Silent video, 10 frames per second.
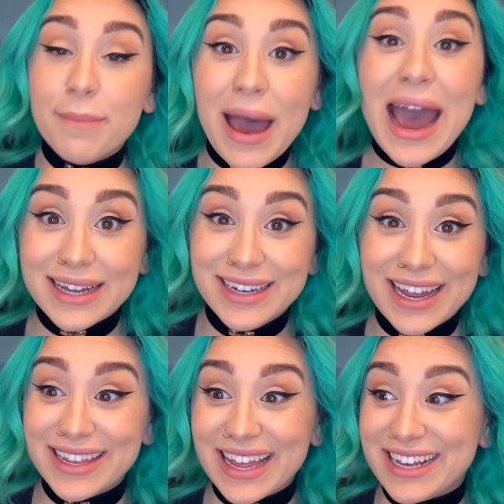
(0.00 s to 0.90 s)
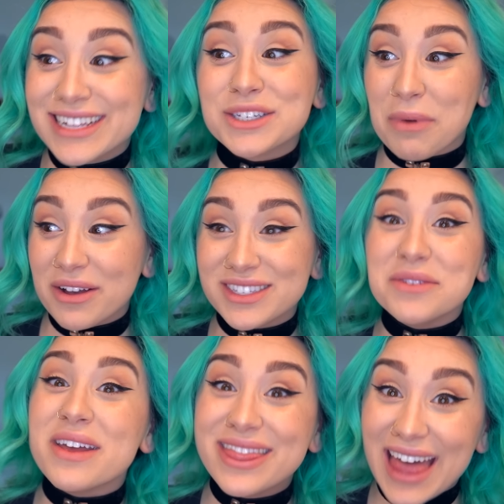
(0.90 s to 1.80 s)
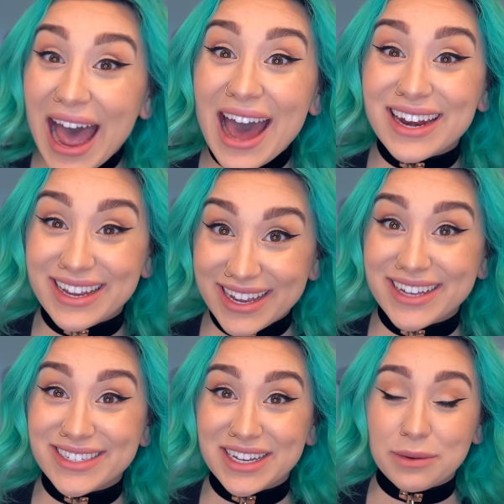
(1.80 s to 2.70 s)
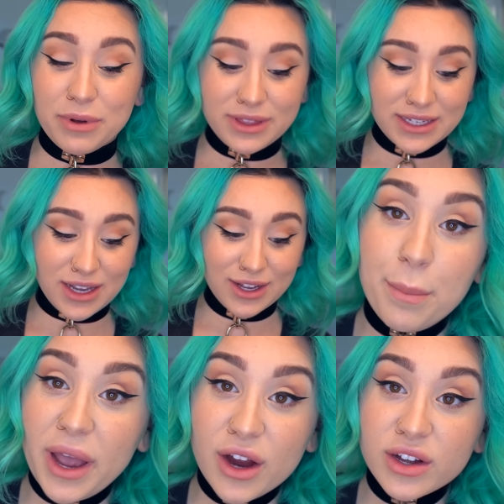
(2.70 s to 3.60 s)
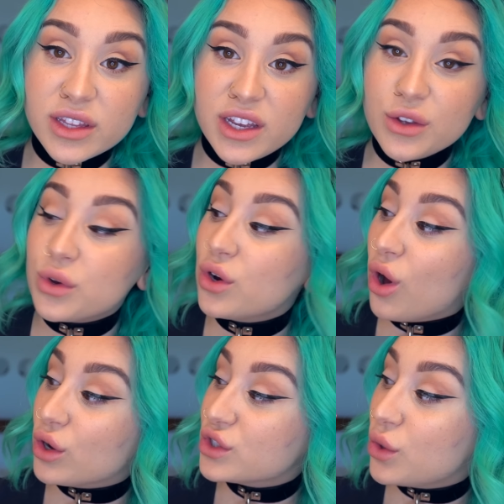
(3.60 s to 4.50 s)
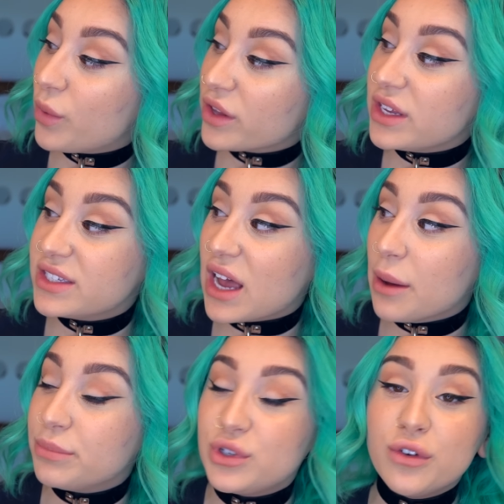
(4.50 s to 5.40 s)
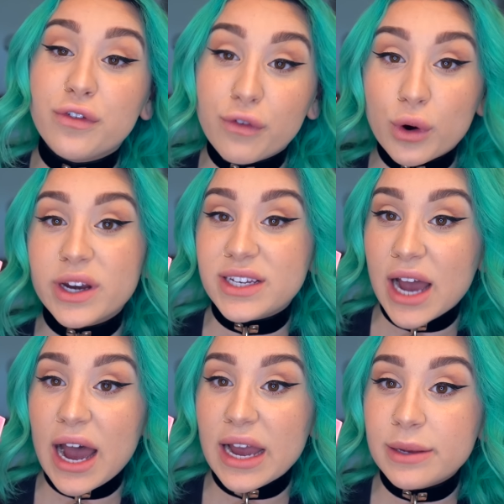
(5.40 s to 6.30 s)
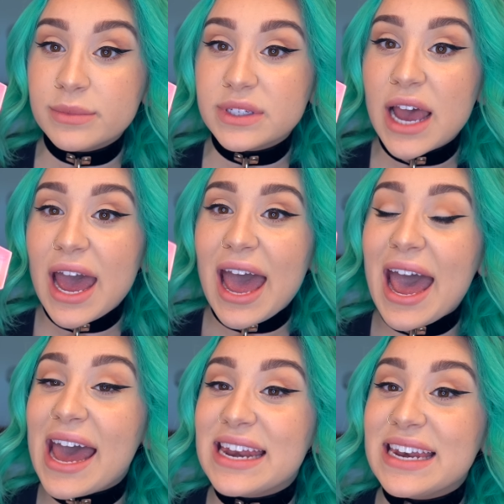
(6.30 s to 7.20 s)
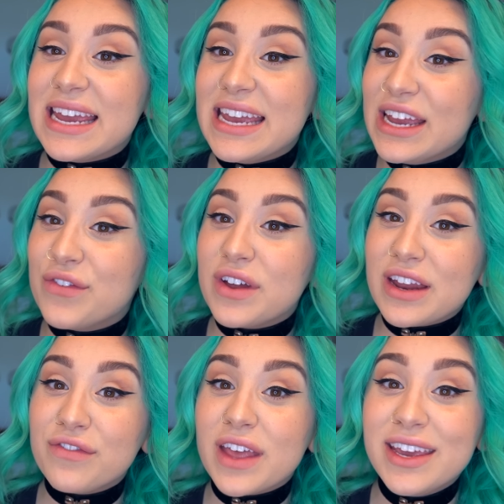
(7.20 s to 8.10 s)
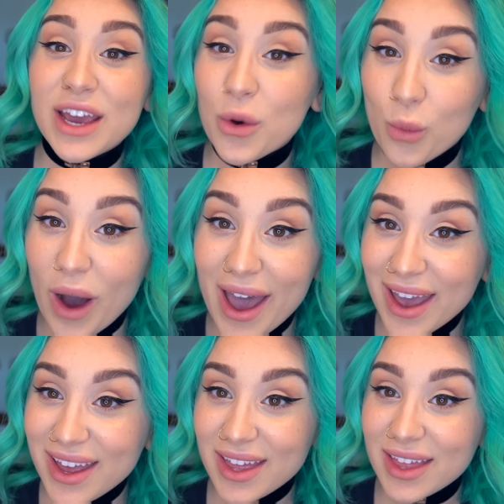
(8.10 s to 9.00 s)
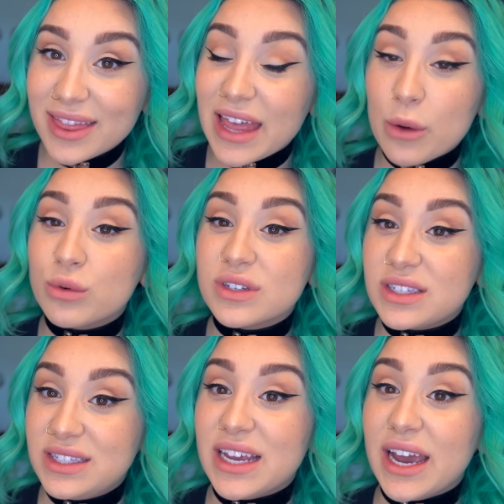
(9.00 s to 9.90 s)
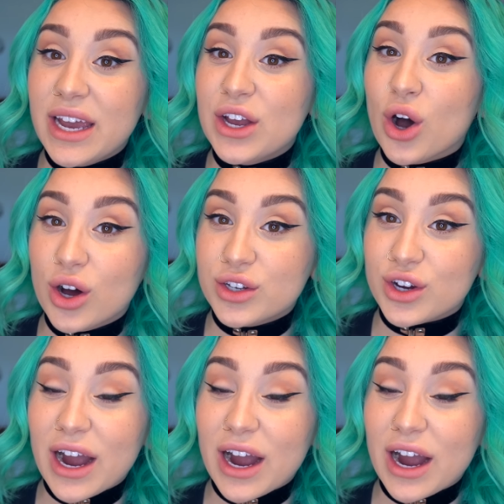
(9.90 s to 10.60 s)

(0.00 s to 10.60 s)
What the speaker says: a magnet. Like it's supposed to be that easy to put these on. Apparently, you can also wear these up to 40 times. And even if they get wet, they will stay on your